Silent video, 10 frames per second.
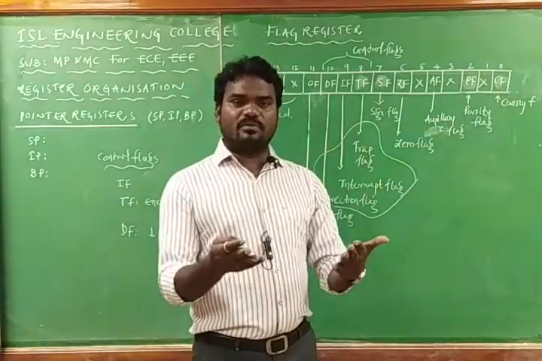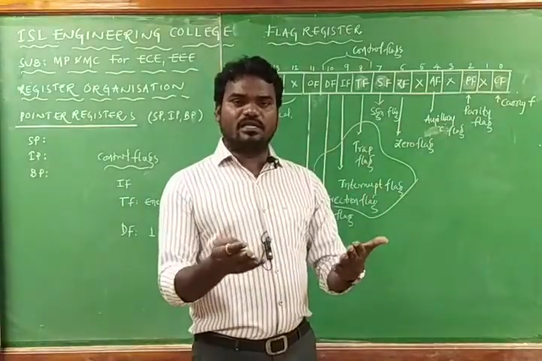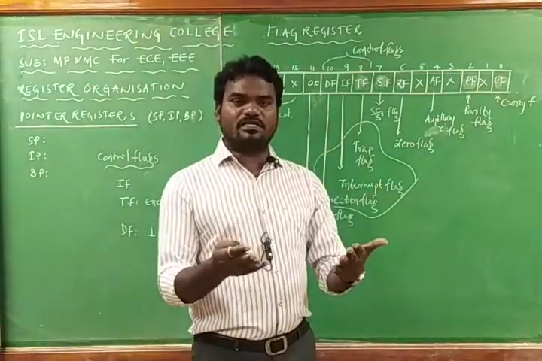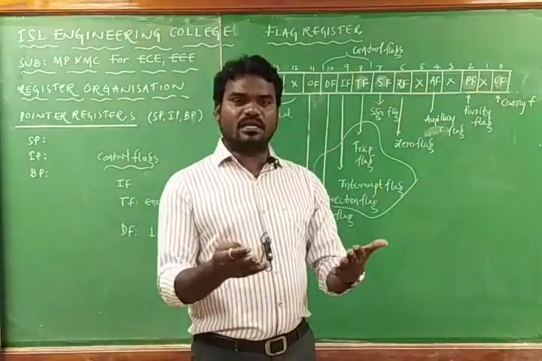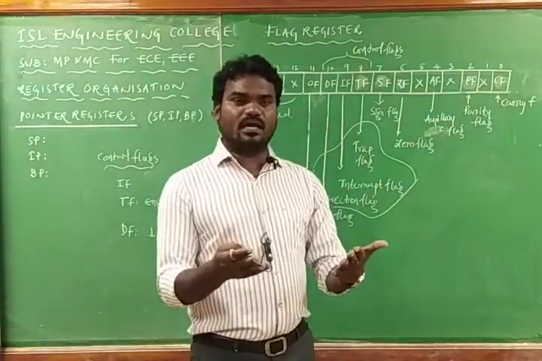
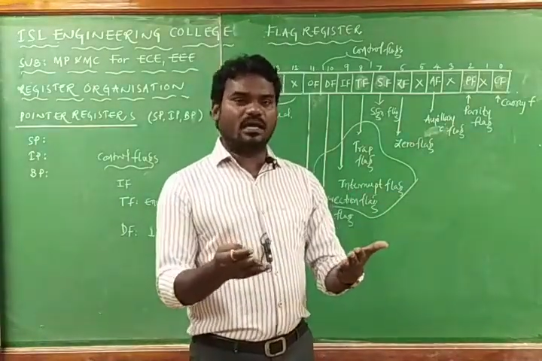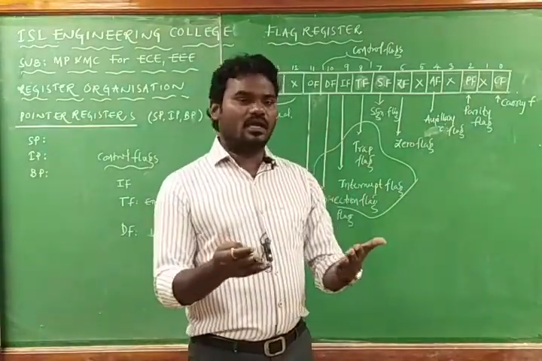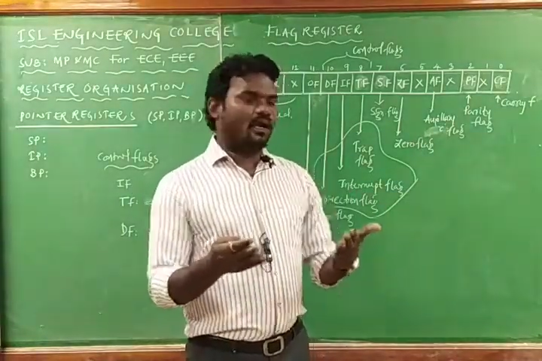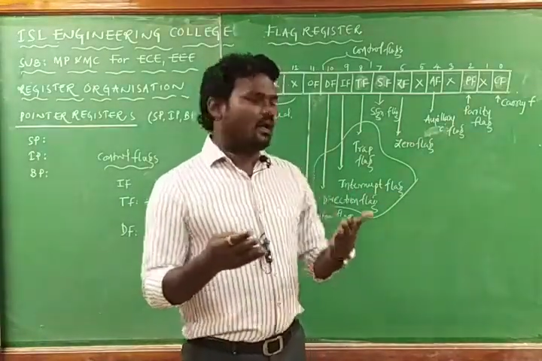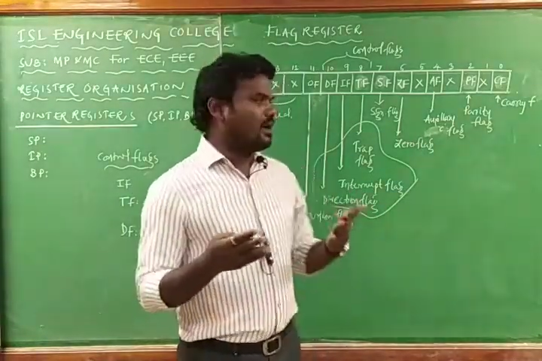a
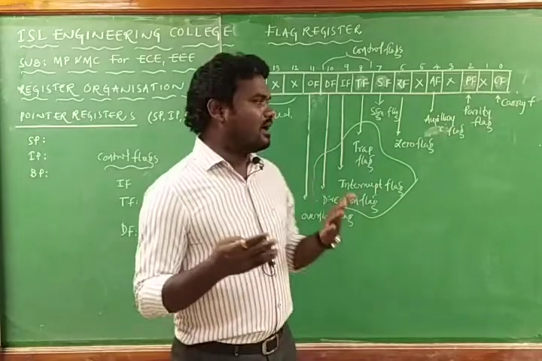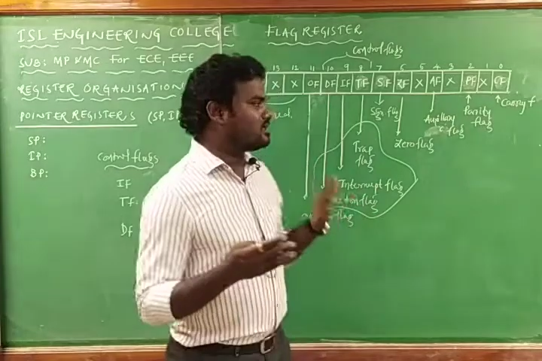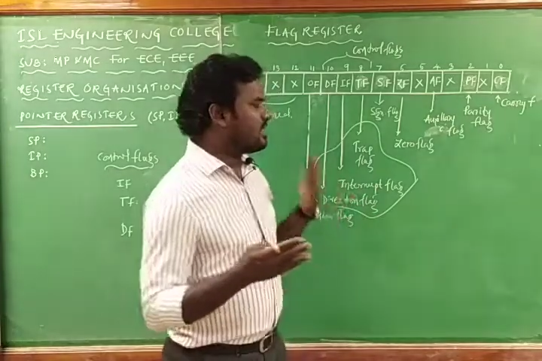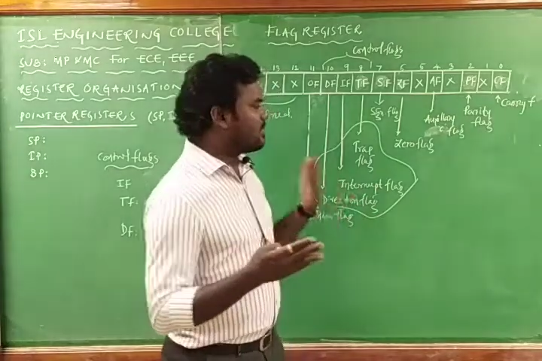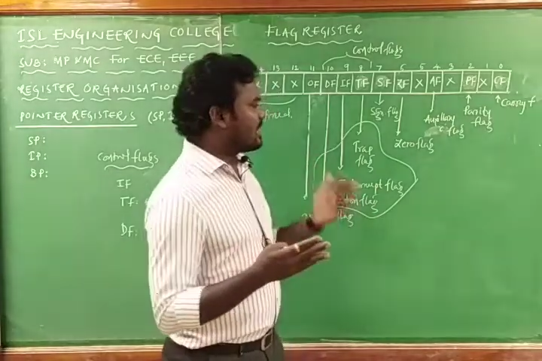
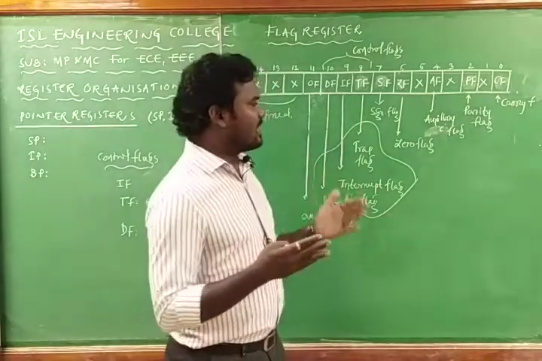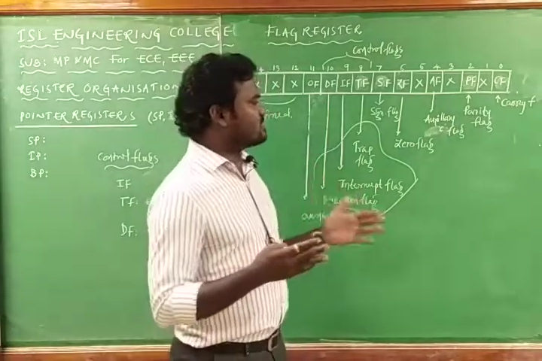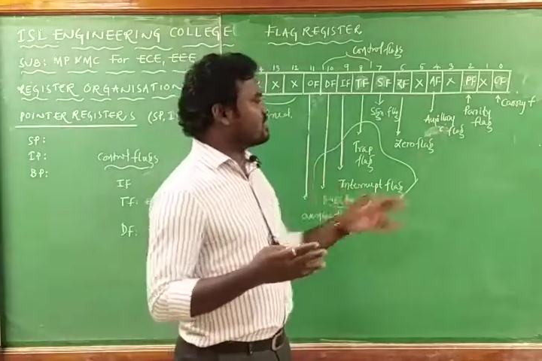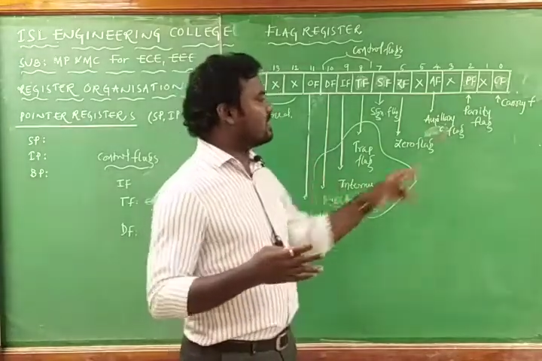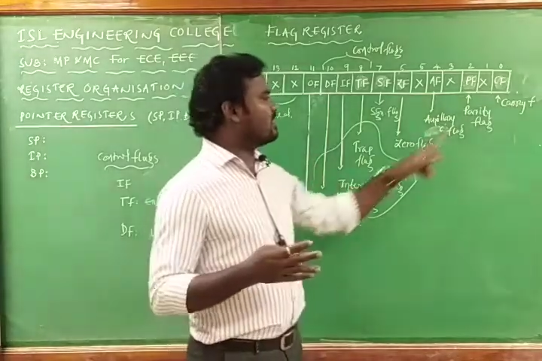
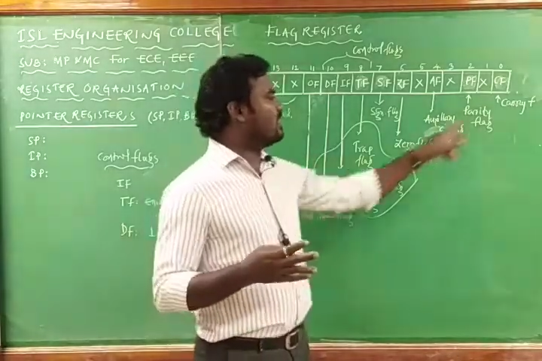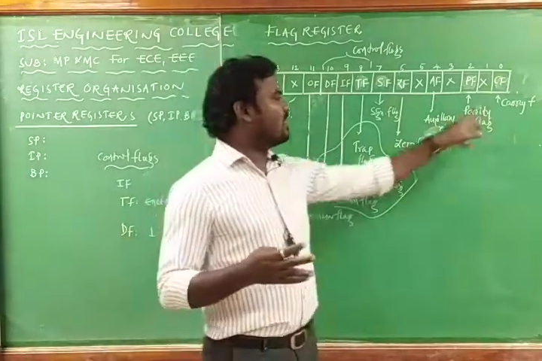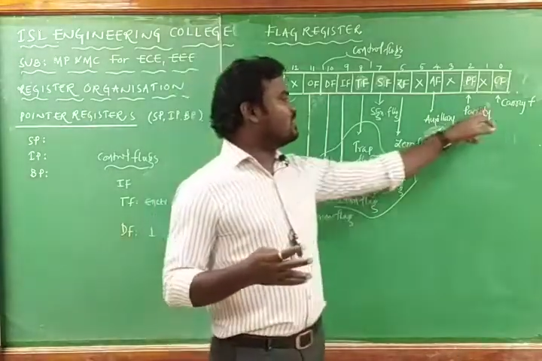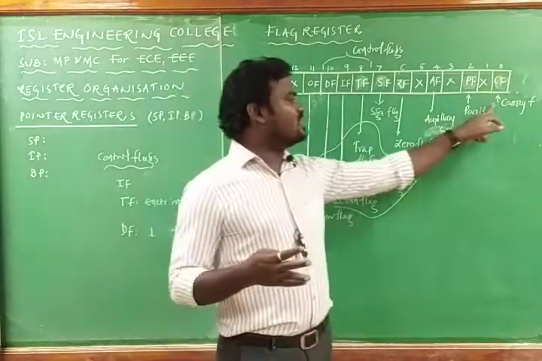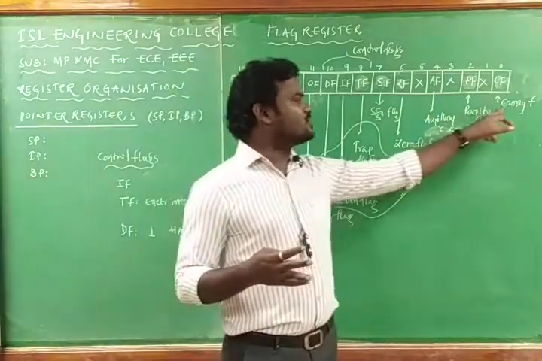subtraction,
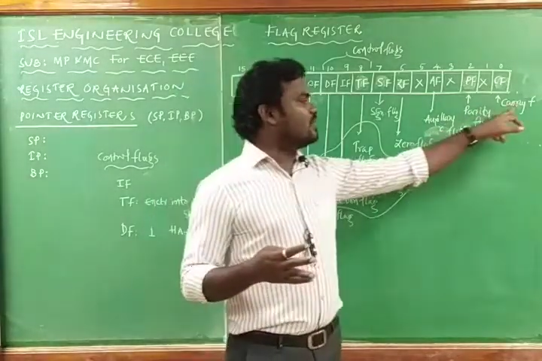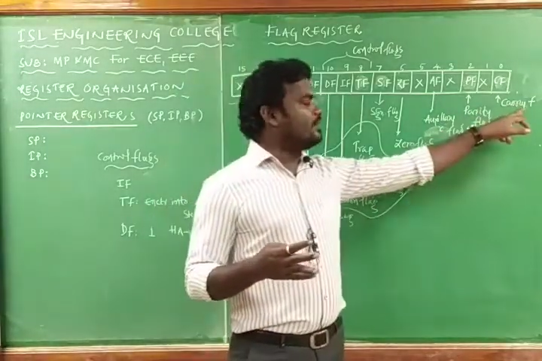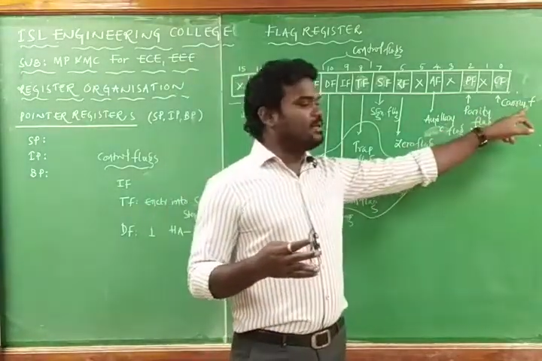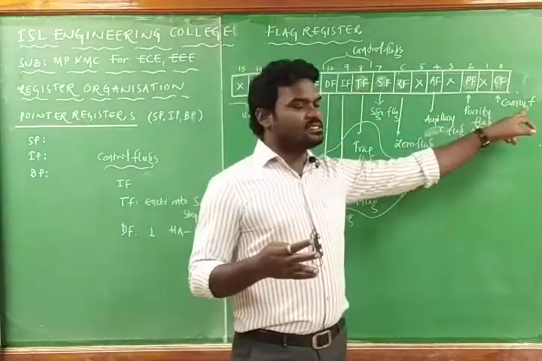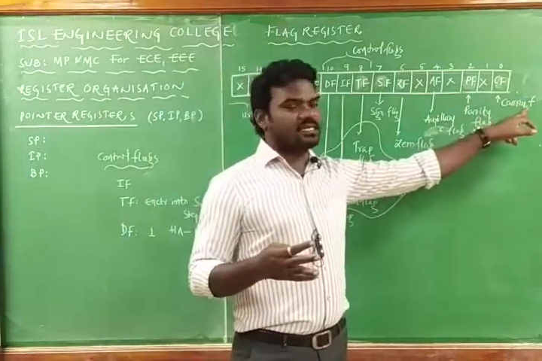this will
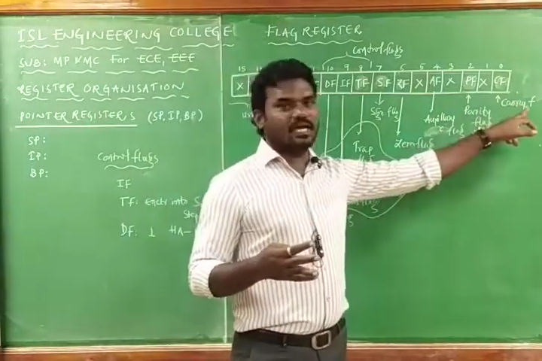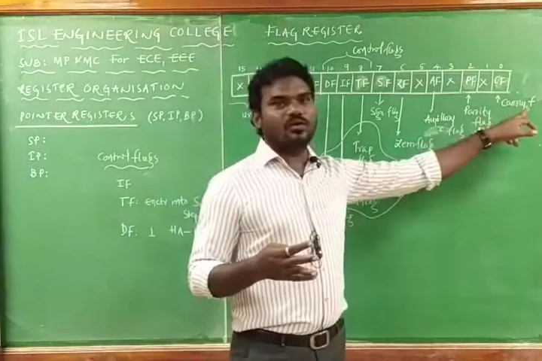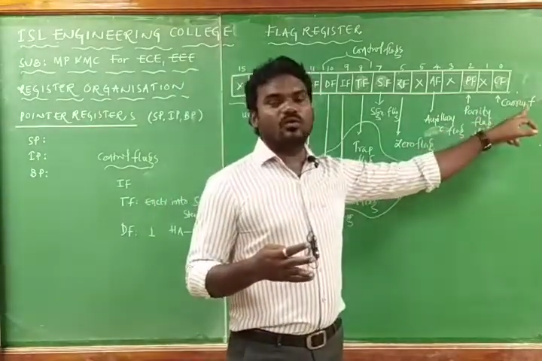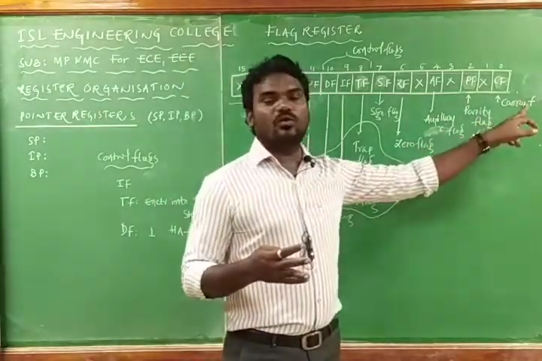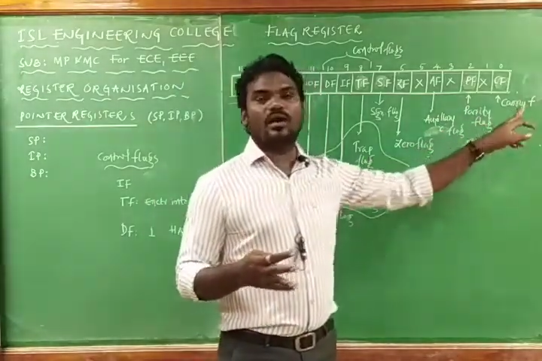be set
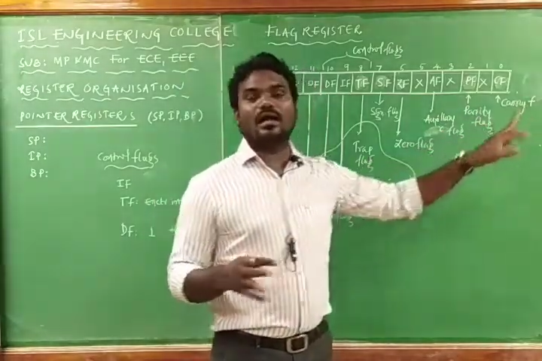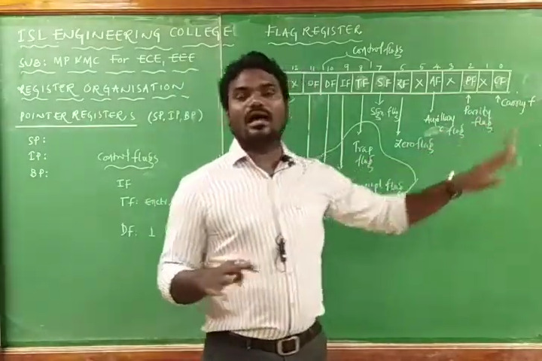to 1.